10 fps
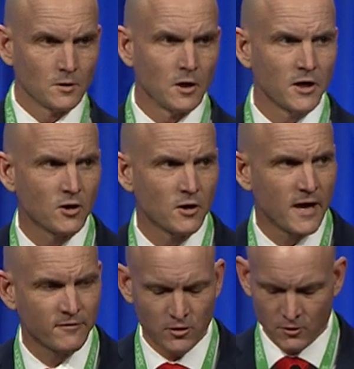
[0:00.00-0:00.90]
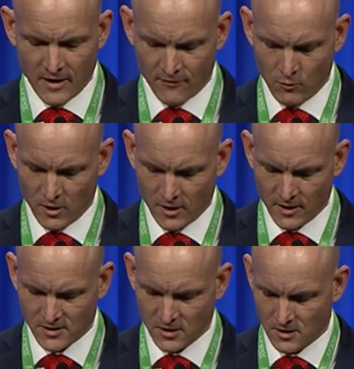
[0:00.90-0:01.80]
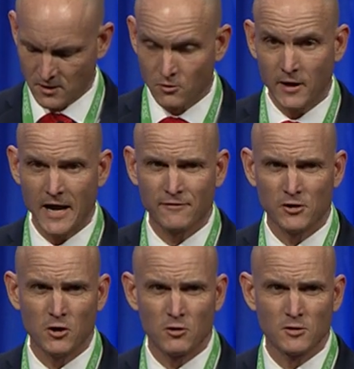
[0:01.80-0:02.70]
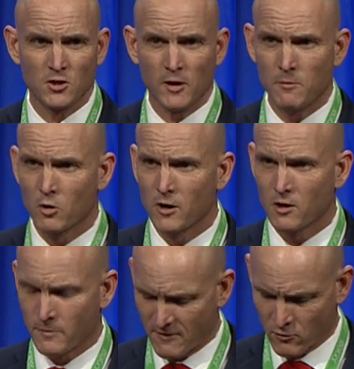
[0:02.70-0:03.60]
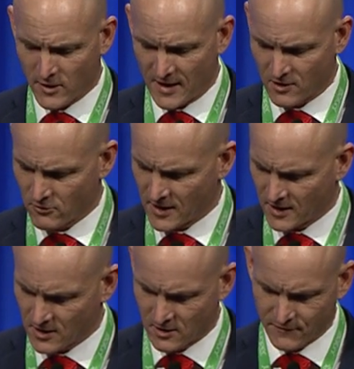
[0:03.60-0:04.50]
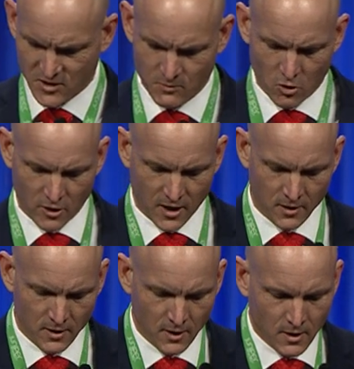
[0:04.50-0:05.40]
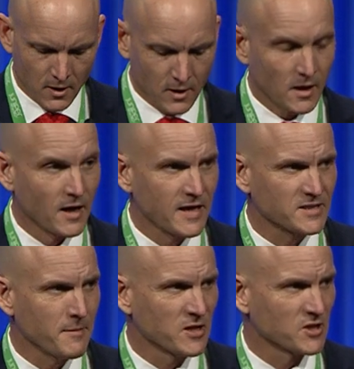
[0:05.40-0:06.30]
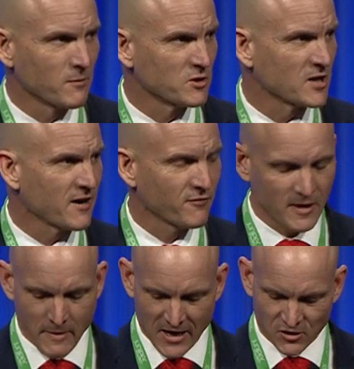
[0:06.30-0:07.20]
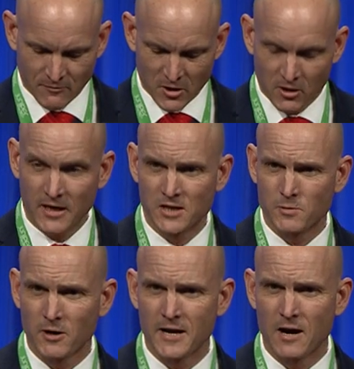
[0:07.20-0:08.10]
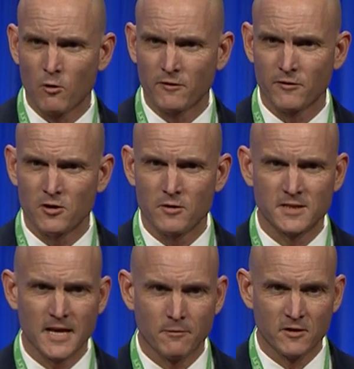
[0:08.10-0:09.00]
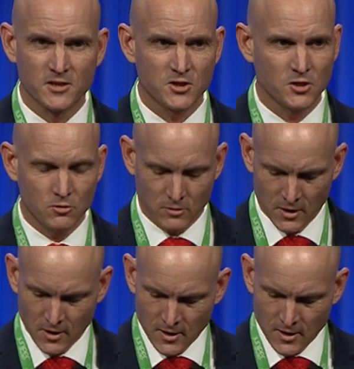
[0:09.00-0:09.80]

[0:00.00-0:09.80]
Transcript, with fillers: All right, good afternoon, everyone. It's a great afternoon. It was a great morning. I hope everyone had a great kickoff this morning. Uh, as they mentioned, I'm retired Fleet Master Paul Kingsbury. I now work for the U.S. Naval Institute.